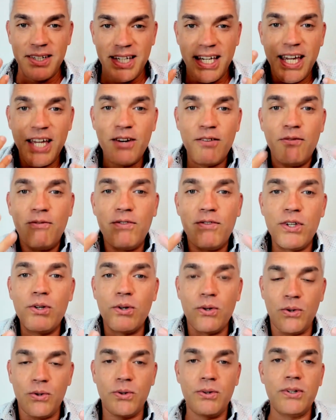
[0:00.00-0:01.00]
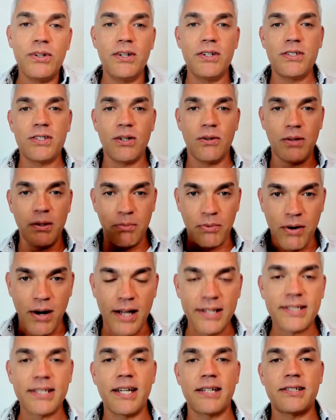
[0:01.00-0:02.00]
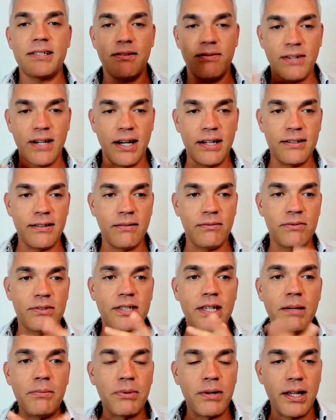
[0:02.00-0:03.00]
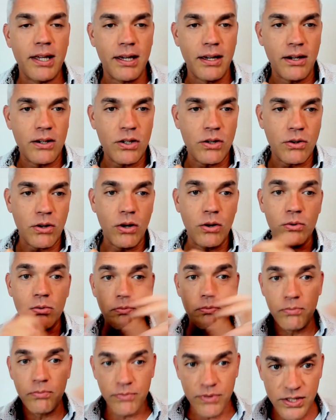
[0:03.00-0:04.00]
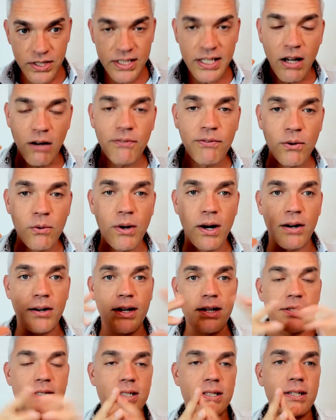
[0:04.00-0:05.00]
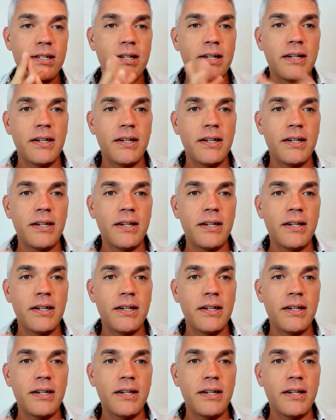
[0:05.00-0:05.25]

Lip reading: in view. So the process of kind of deepening your own self-awareness.